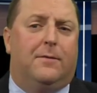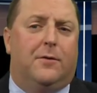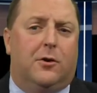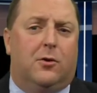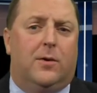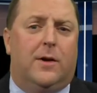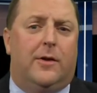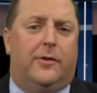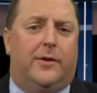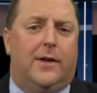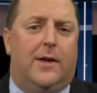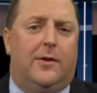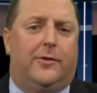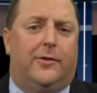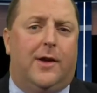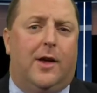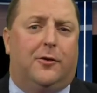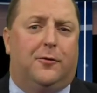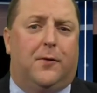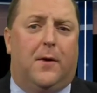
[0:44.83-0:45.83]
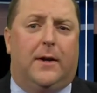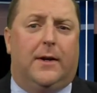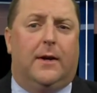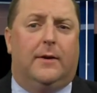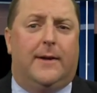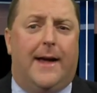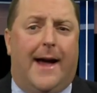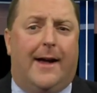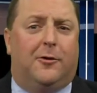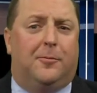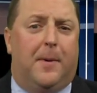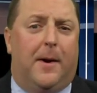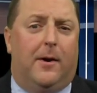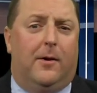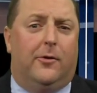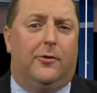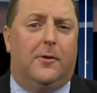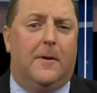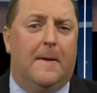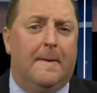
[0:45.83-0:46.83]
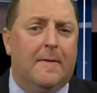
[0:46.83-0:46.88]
decreased ECS funding on taxpayers.